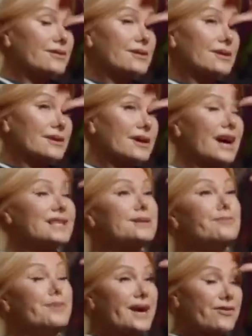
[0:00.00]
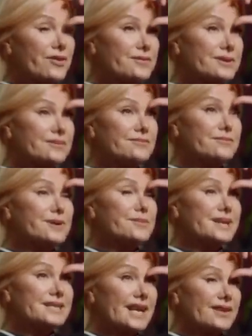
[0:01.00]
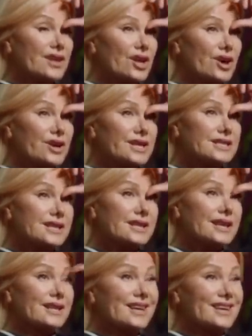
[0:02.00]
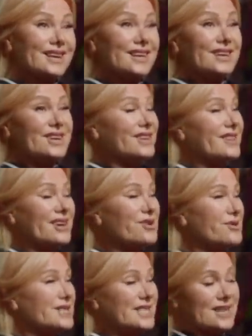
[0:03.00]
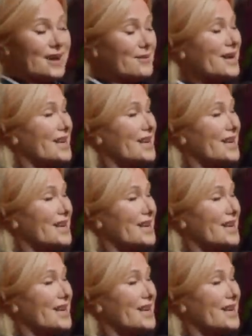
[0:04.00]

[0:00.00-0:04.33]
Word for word: yeah. Yeah. I had to beg for him to be my date at the Logies, I think. Like, the, who is this guy? I'm